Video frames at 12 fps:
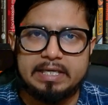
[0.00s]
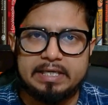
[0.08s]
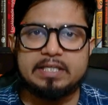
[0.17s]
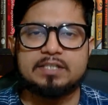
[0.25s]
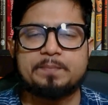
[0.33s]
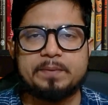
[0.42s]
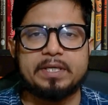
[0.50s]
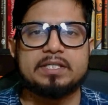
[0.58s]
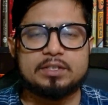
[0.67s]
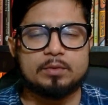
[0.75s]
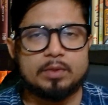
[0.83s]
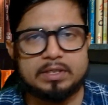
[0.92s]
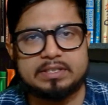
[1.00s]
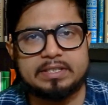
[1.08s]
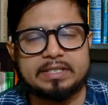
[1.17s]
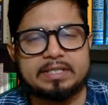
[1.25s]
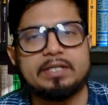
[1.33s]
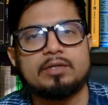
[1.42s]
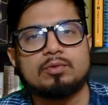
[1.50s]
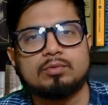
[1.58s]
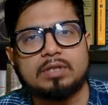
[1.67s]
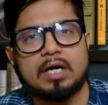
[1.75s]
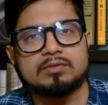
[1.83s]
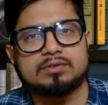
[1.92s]
Is PhD worth it in
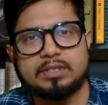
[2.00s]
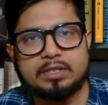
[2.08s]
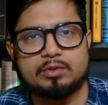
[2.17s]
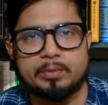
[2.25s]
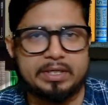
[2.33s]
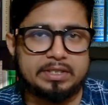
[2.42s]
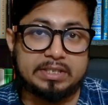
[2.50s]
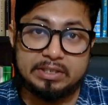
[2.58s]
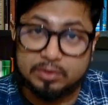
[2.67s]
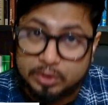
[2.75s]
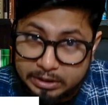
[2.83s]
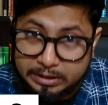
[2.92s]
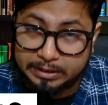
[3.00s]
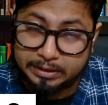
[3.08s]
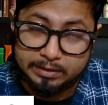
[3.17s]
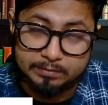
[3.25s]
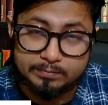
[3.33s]
2023?